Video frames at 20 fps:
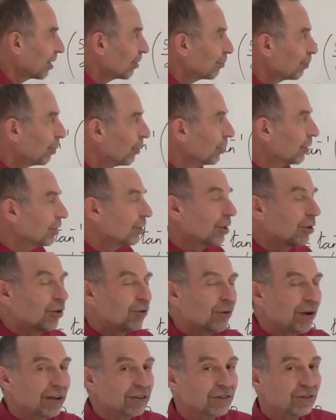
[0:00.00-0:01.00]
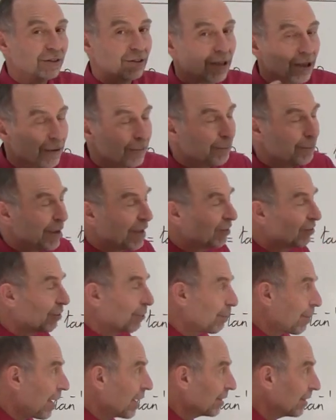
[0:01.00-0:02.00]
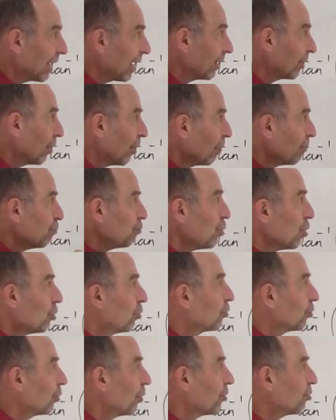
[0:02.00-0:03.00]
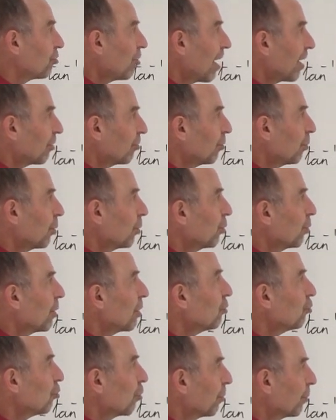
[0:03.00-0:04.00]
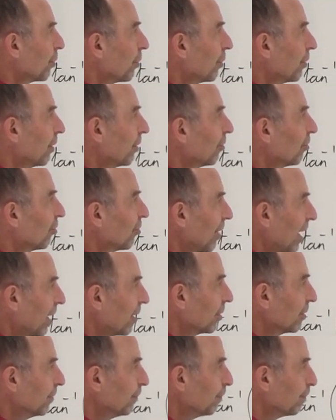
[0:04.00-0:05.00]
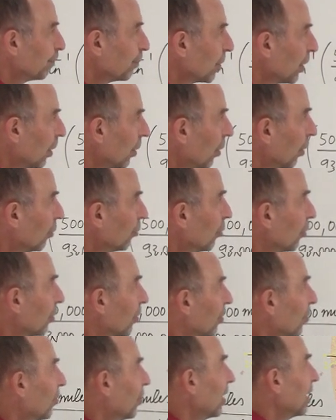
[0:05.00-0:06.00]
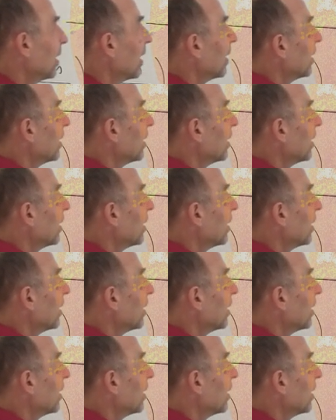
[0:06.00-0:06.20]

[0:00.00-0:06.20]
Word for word: it gets pulled in the other direction, based upon that mutual attraction between Jupiter and Saturn. So you can see